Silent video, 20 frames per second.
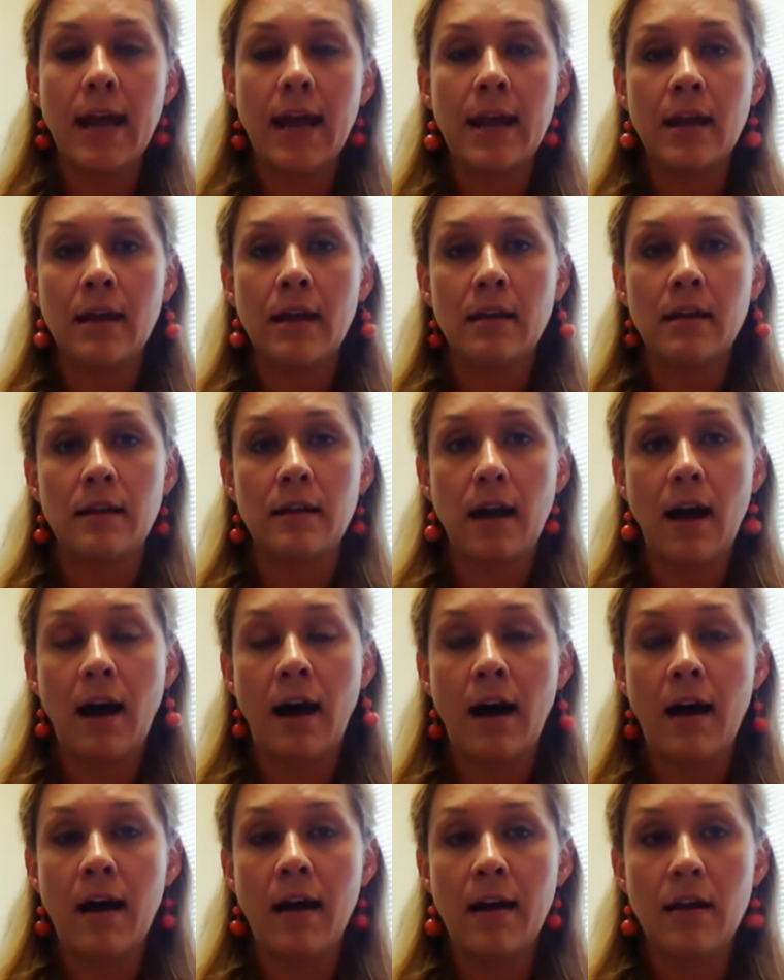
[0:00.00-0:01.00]
And
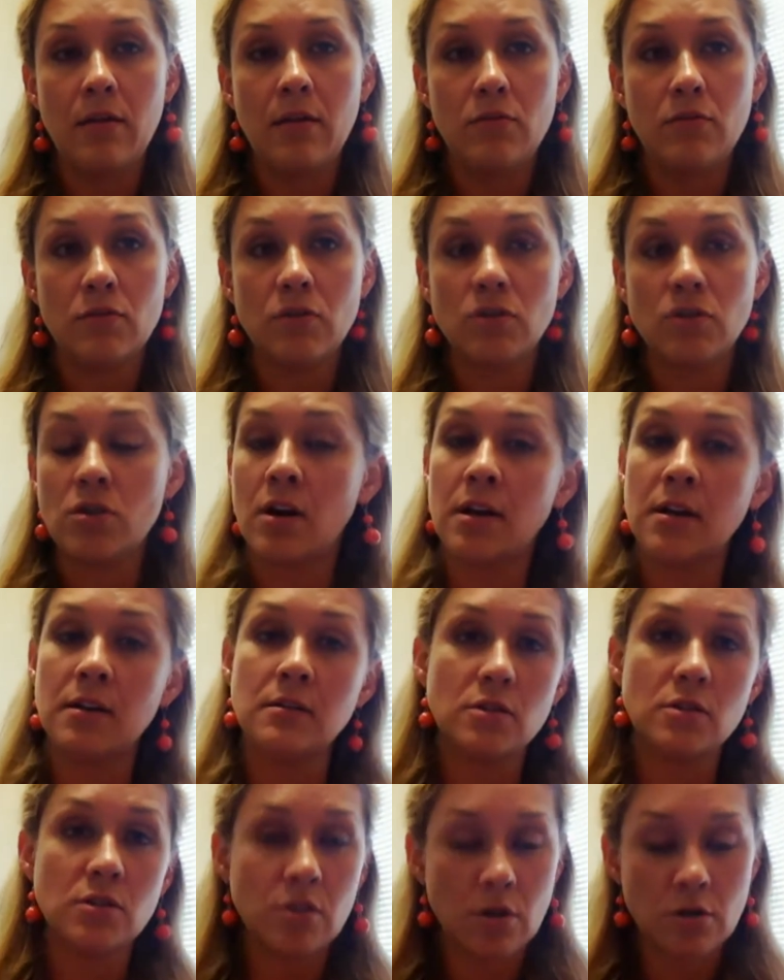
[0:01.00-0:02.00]
right. I
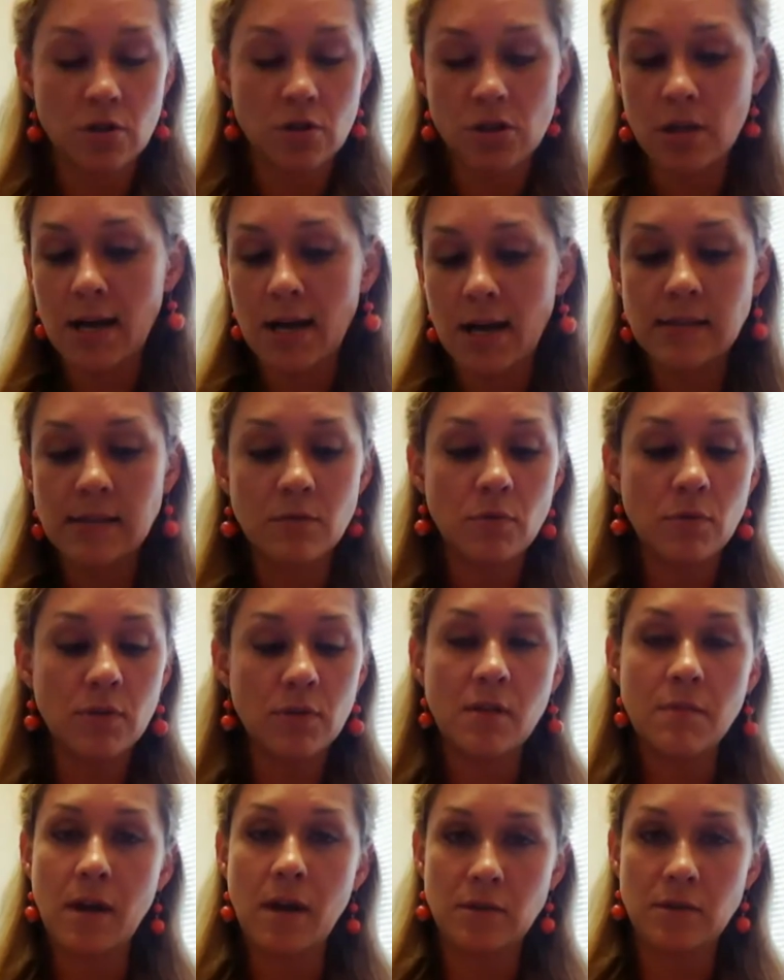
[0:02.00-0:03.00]
started
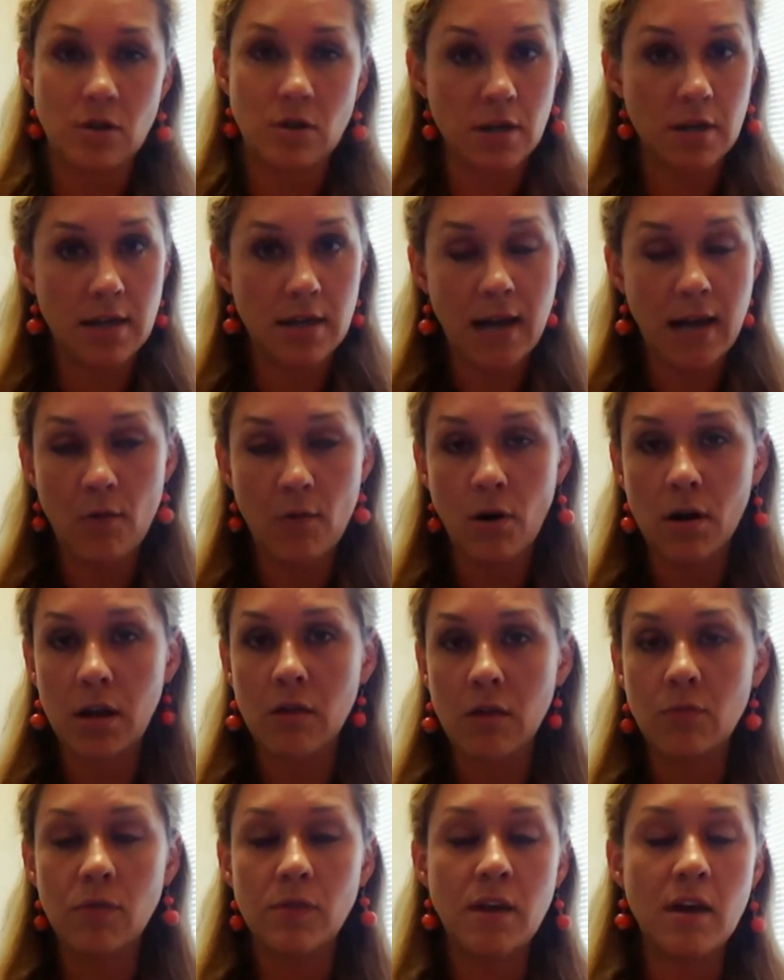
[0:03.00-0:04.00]
socializing with them, I started
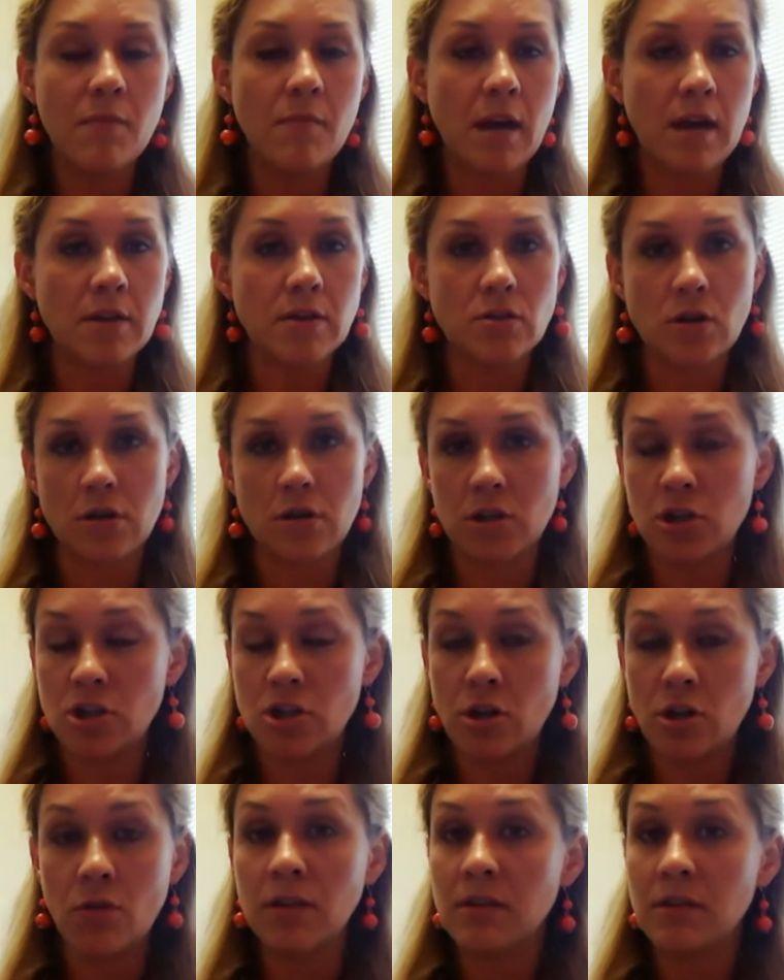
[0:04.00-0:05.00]
networking with them, I
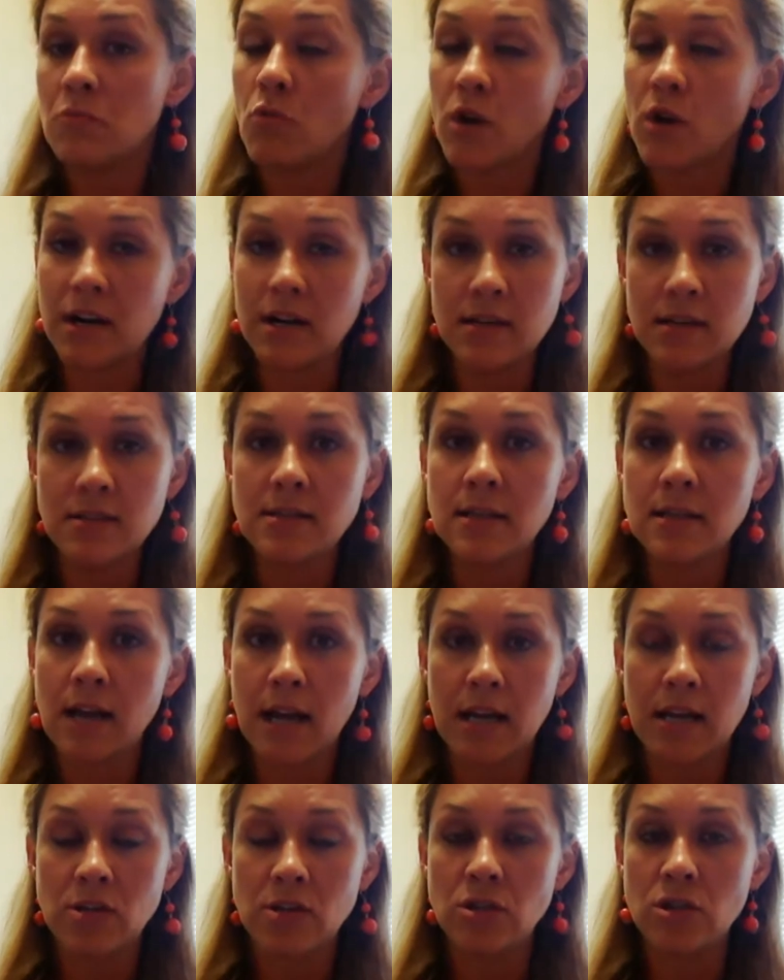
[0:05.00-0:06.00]
started showing them what it is
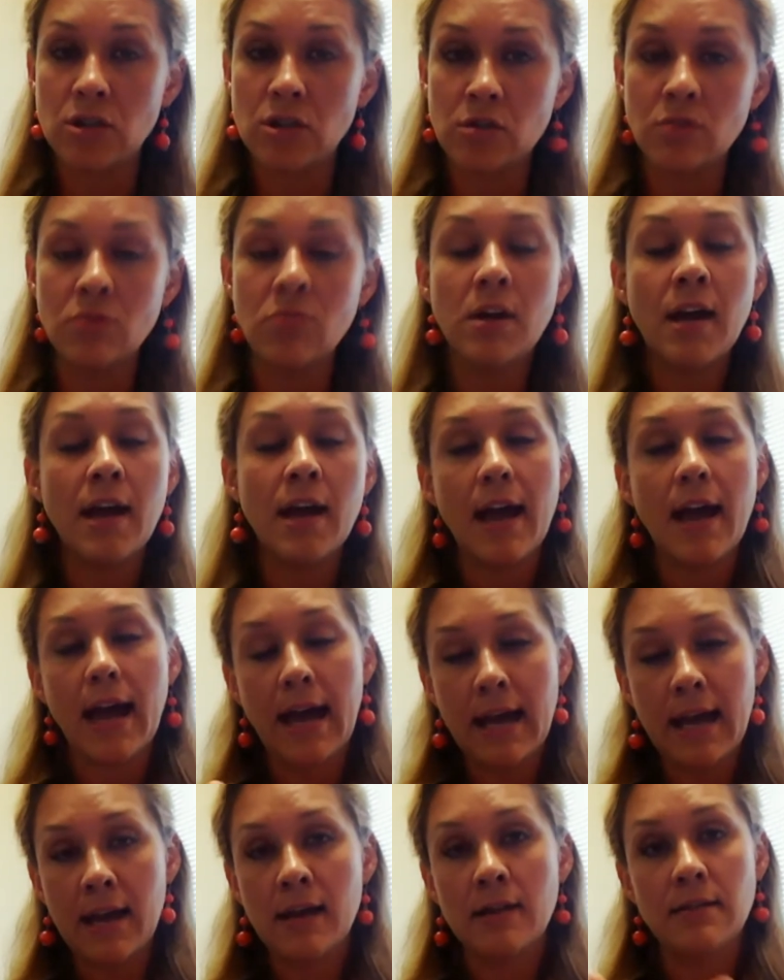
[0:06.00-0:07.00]
that I can do,
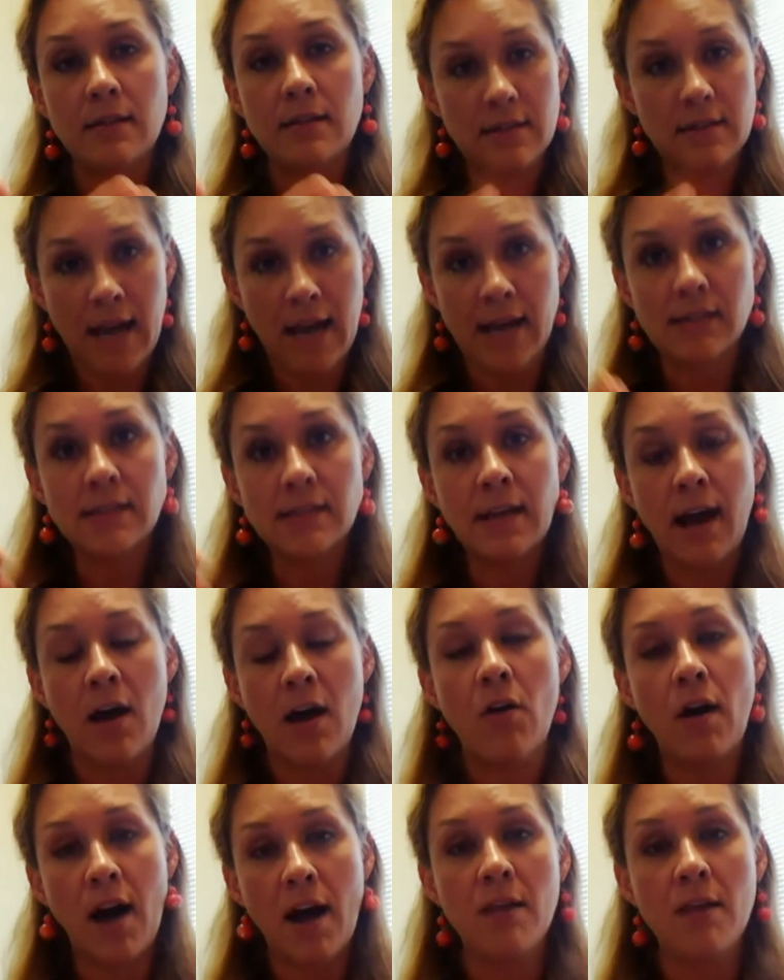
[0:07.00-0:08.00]
and that's
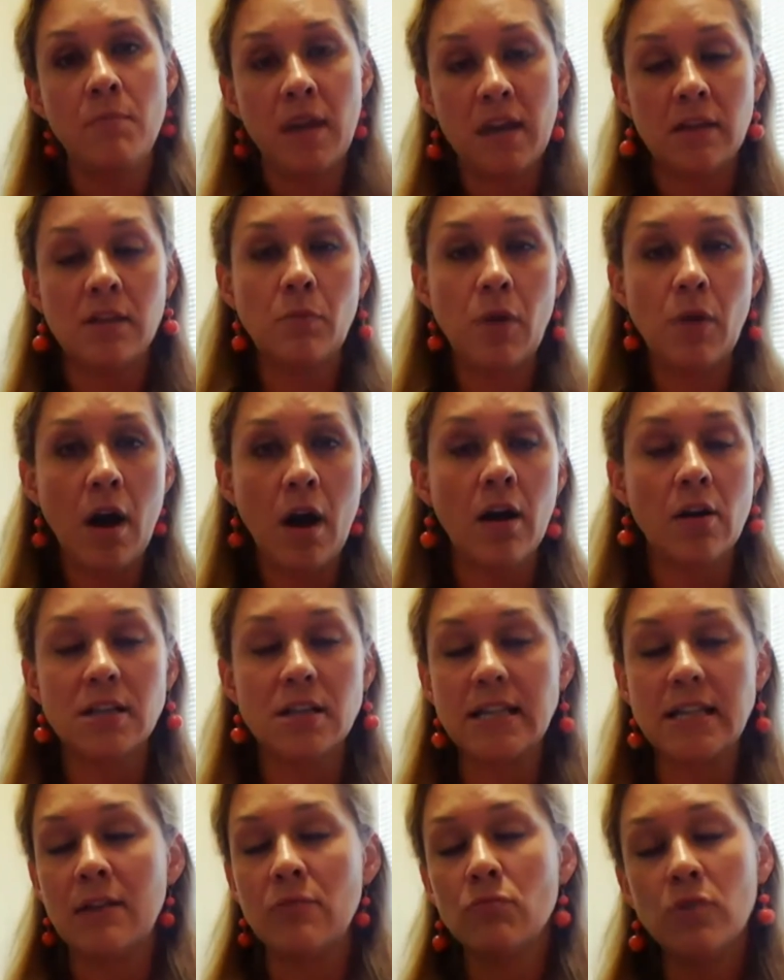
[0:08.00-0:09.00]
how I made the
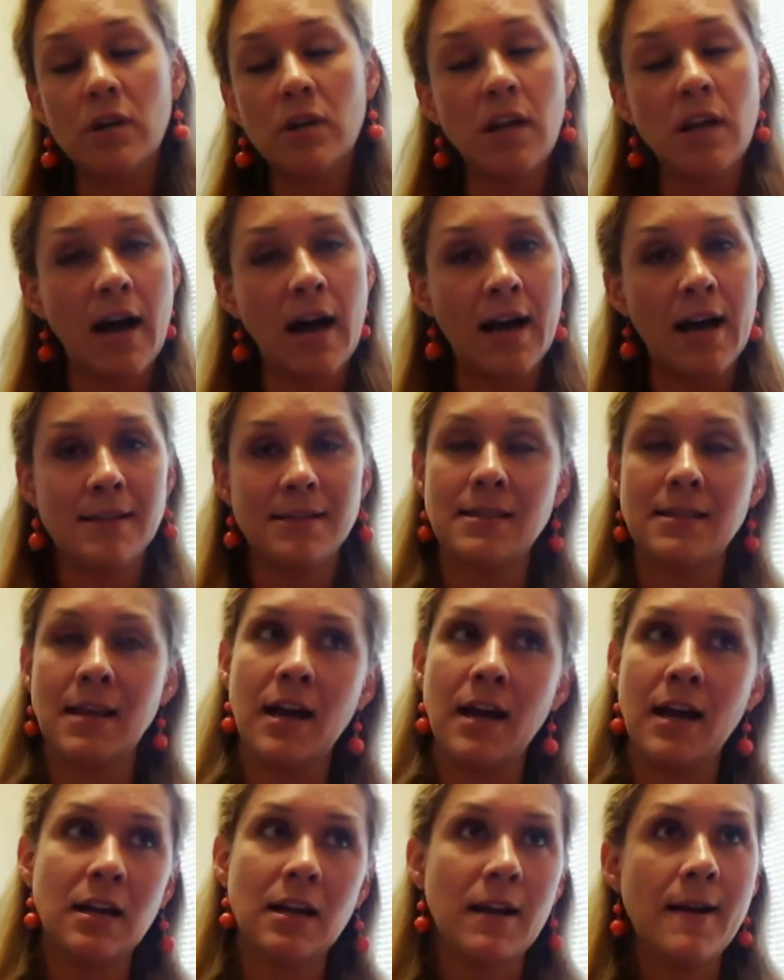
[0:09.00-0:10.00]
progress and realized
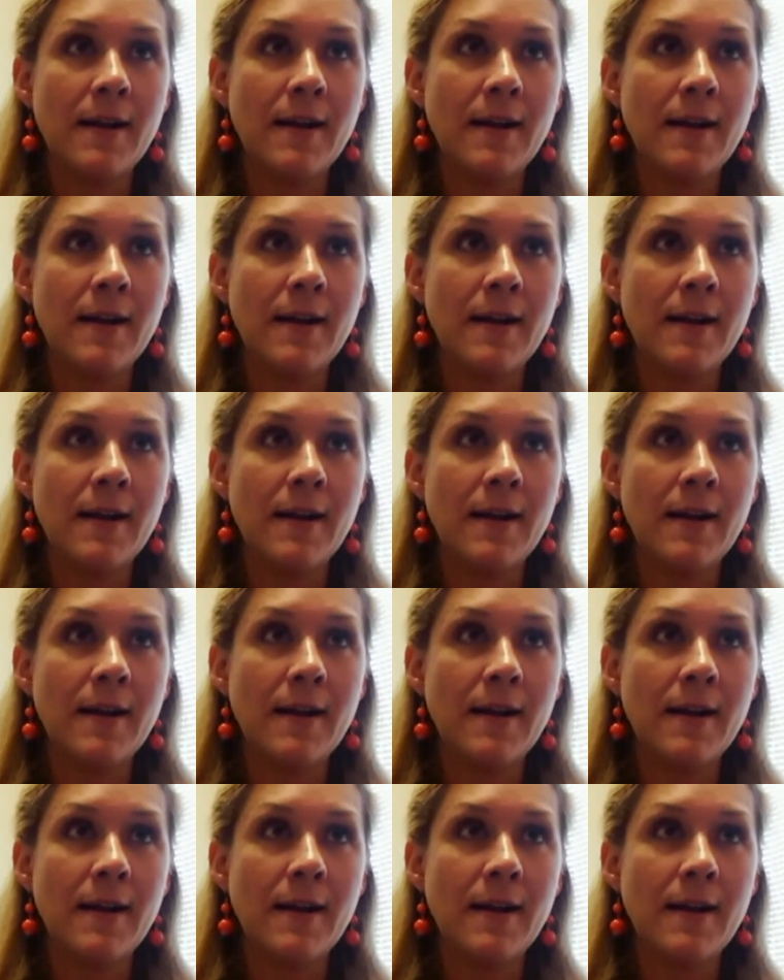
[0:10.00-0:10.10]
that